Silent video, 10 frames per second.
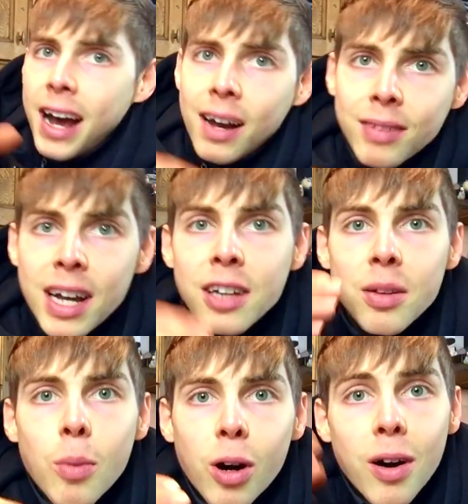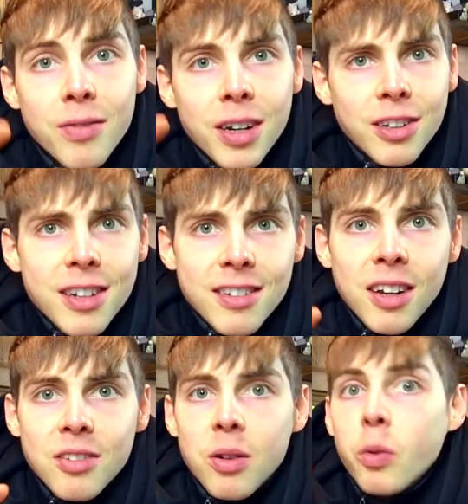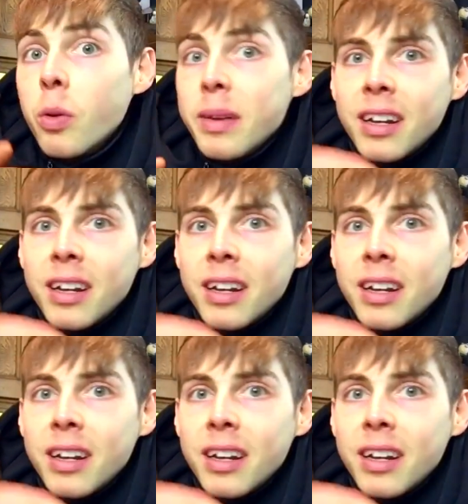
have, the more of your testosterone will be